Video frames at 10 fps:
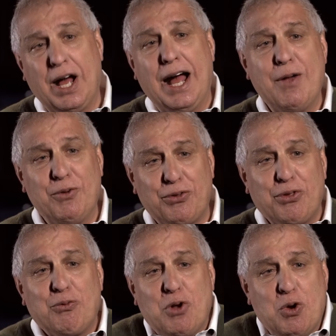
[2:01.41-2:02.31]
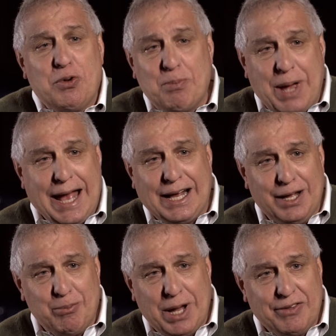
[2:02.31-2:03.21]
I was thrown back
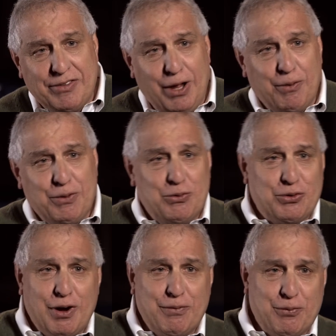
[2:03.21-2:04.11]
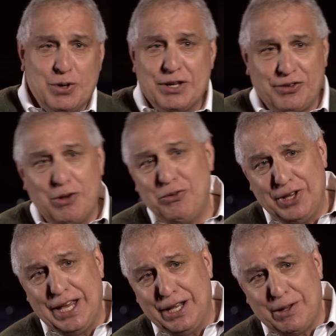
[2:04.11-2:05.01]
on myself. You start free
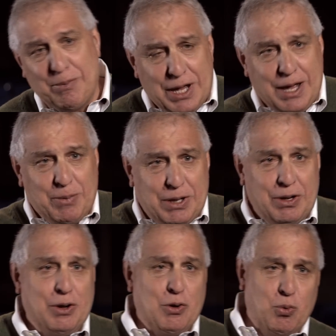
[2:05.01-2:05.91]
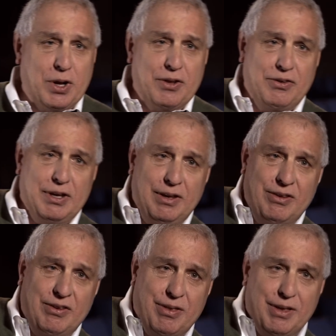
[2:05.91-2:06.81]
associating. I mean, what is he
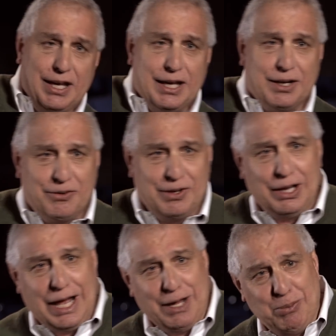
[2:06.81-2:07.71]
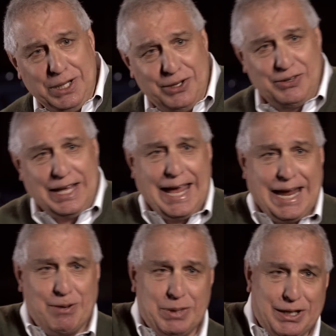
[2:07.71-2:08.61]
thinking? Does he like me? Does he
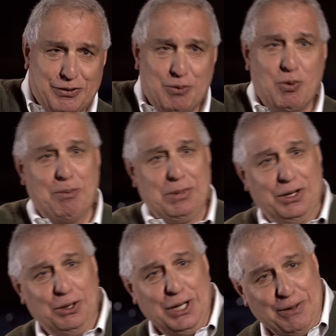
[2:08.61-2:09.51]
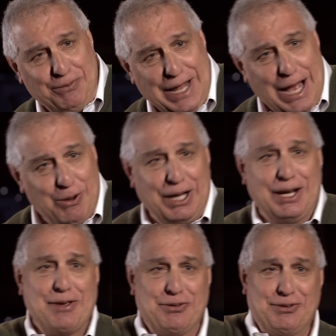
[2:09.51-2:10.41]
hate me? Does he want me to leave now? Can
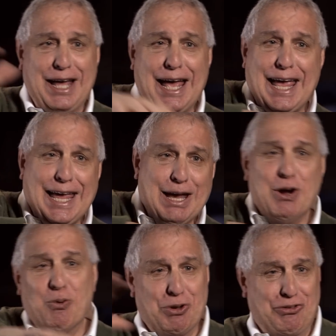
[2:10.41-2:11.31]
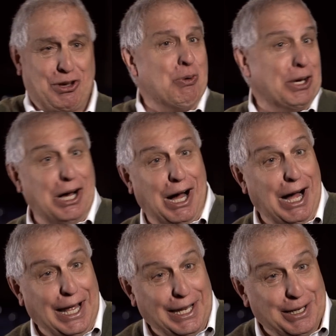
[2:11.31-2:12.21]
I stay? What's going
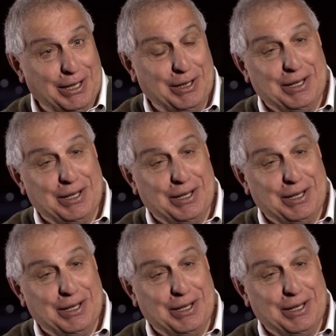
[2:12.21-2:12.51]
on?